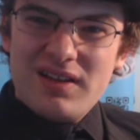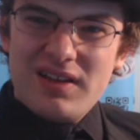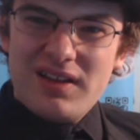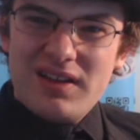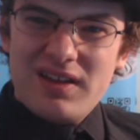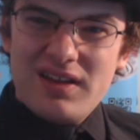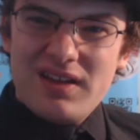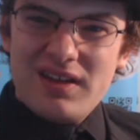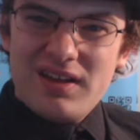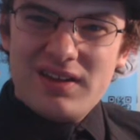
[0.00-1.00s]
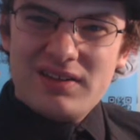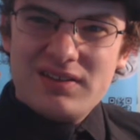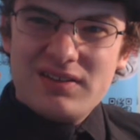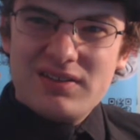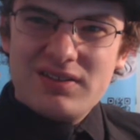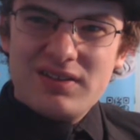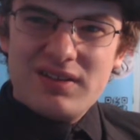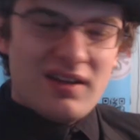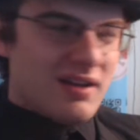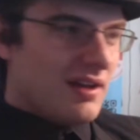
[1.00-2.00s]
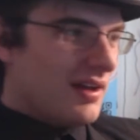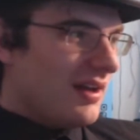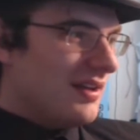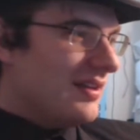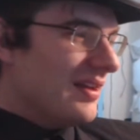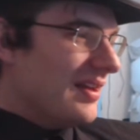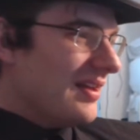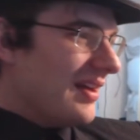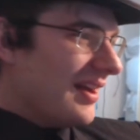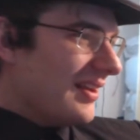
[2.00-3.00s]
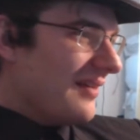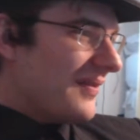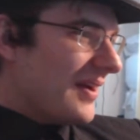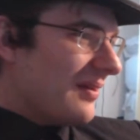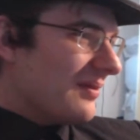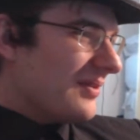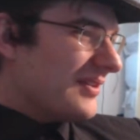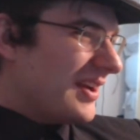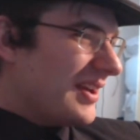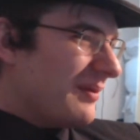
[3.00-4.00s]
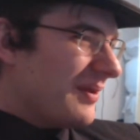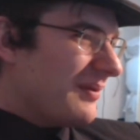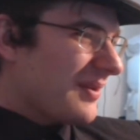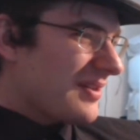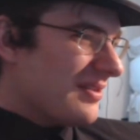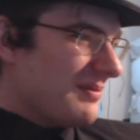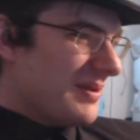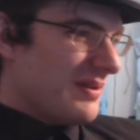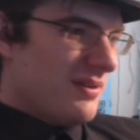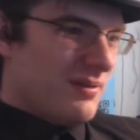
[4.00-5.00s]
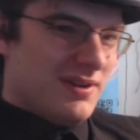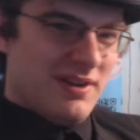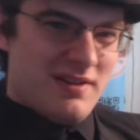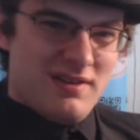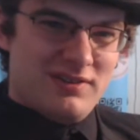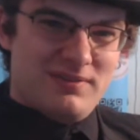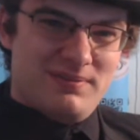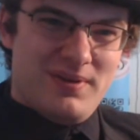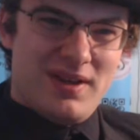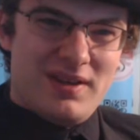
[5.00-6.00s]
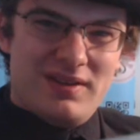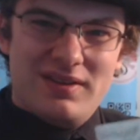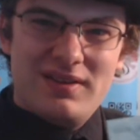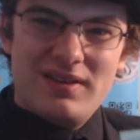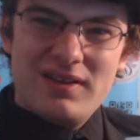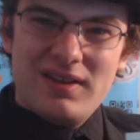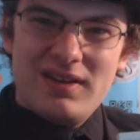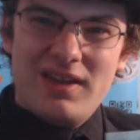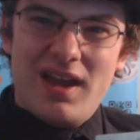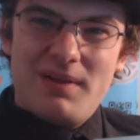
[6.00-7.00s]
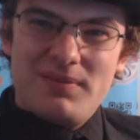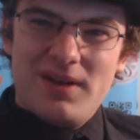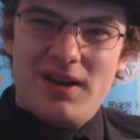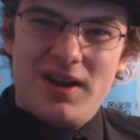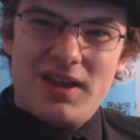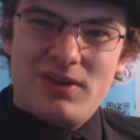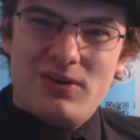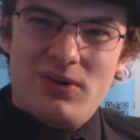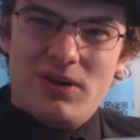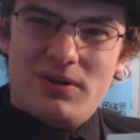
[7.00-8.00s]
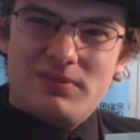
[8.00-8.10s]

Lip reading: and I love how the tiny one works and the big other one doesn't. But yeah, all right, cool.